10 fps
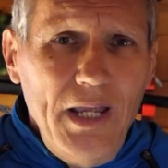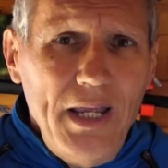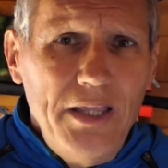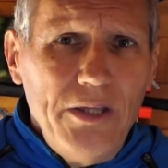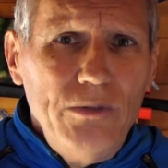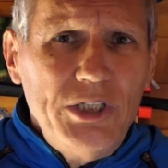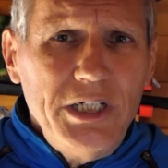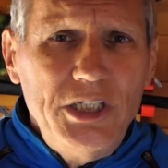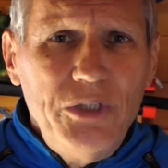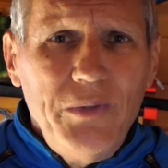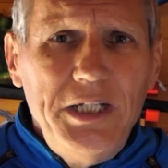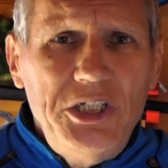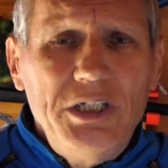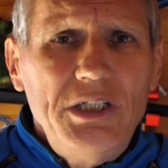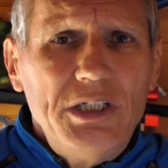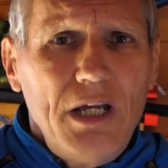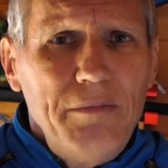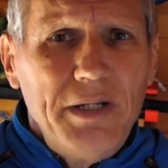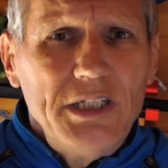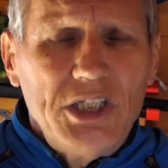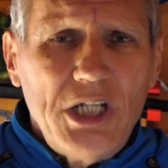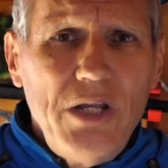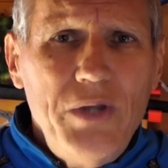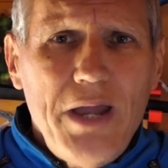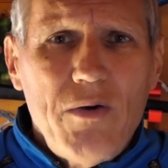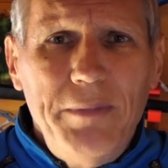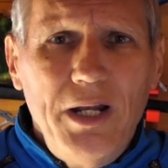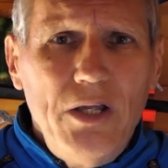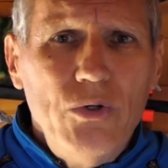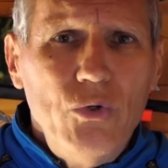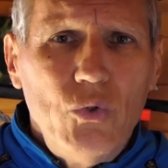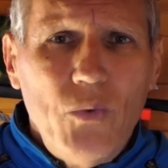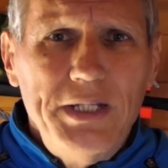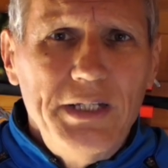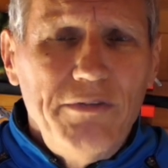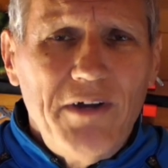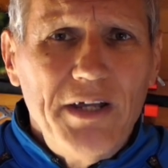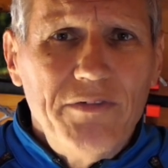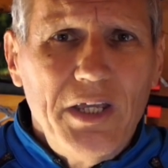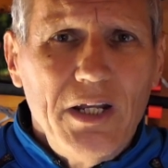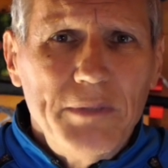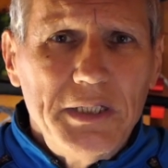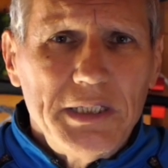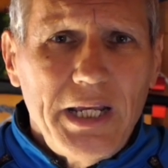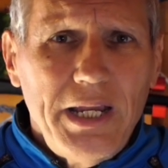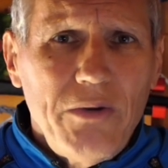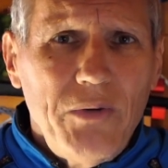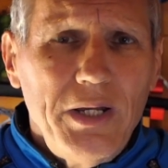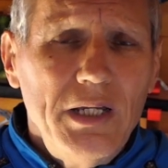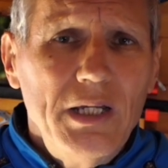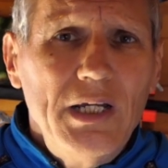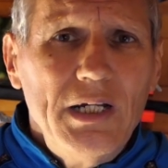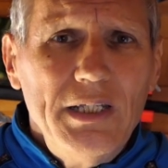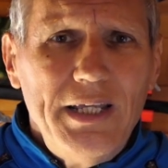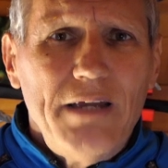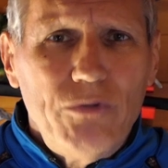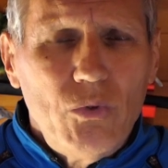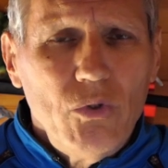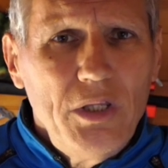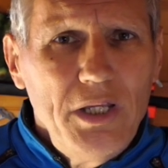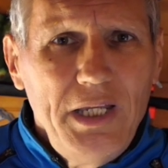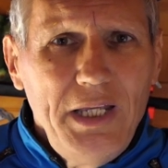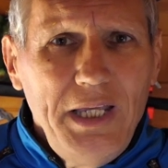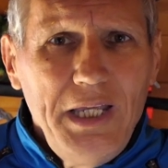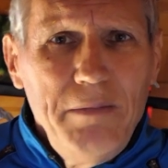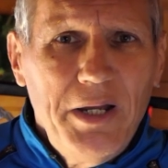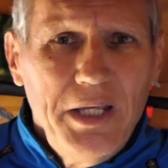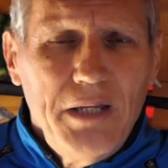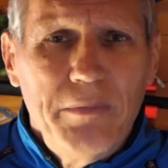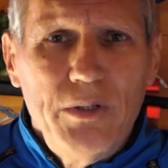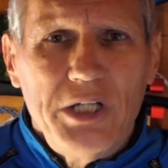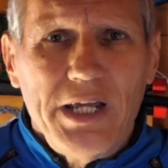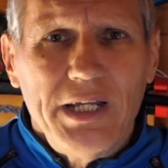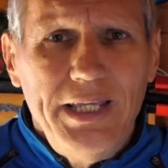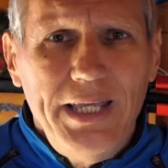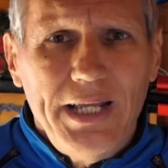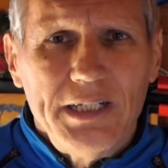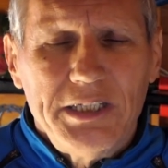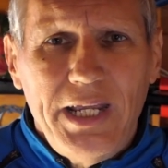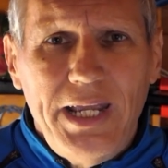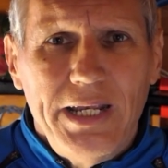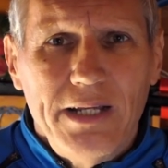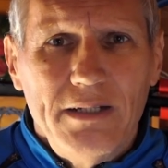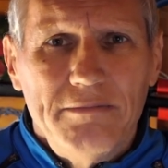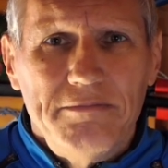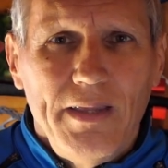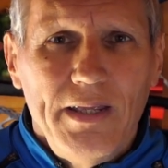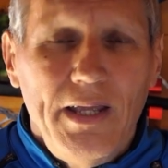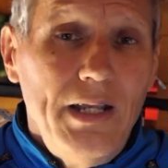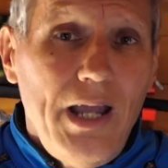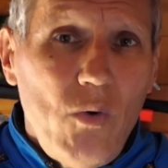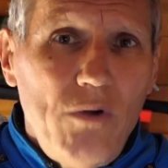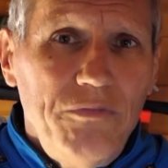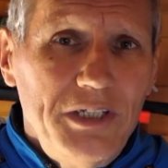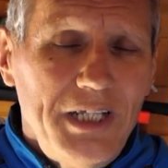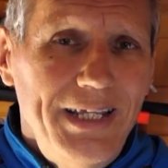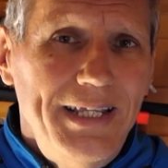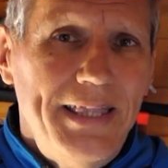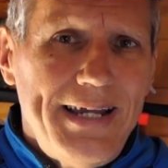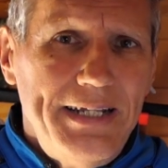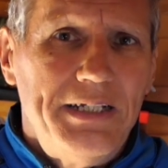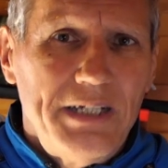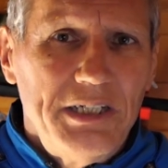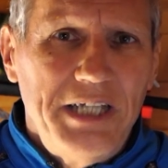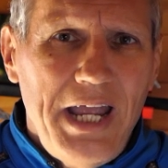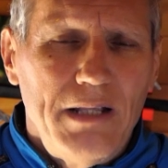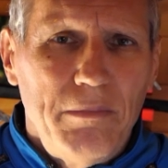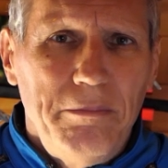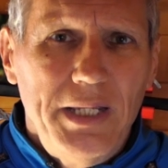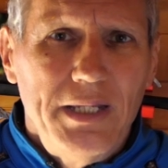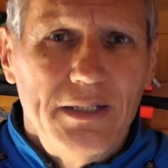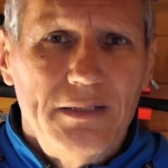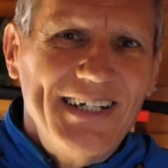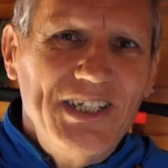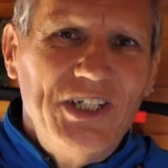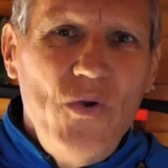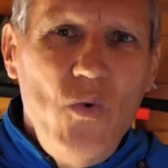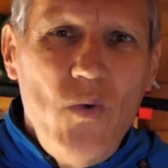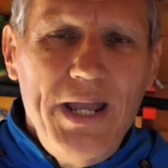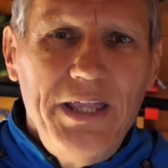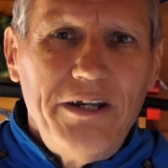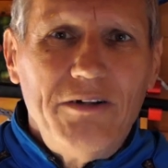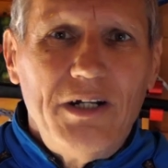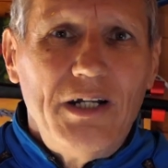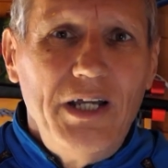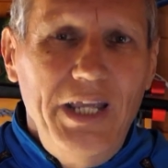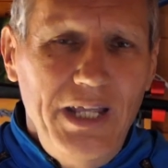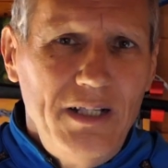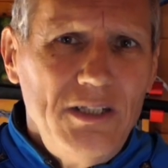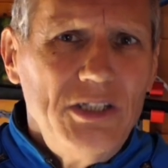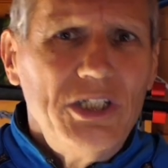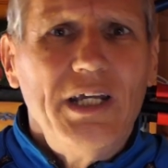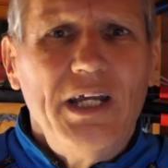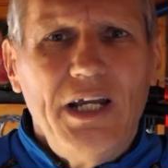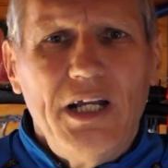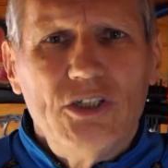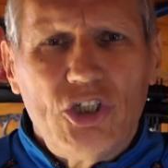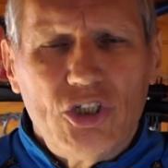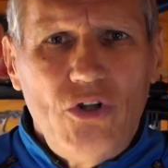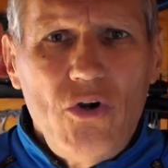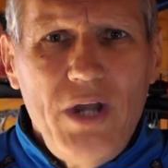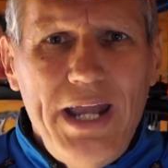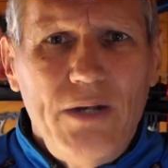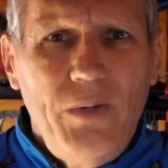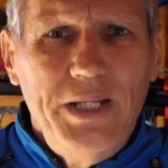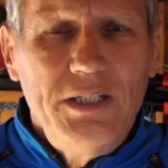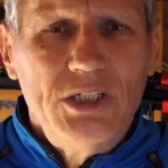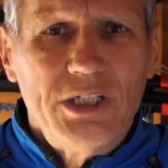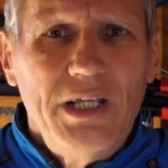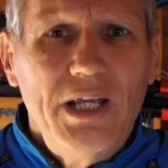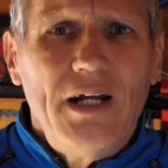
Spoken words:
In those situations, I might slow down below 25 kilometers an hour, and therefore the e-bike motor kicks in. Now, obviously, that does help me. So where there are hills and strong headwinds,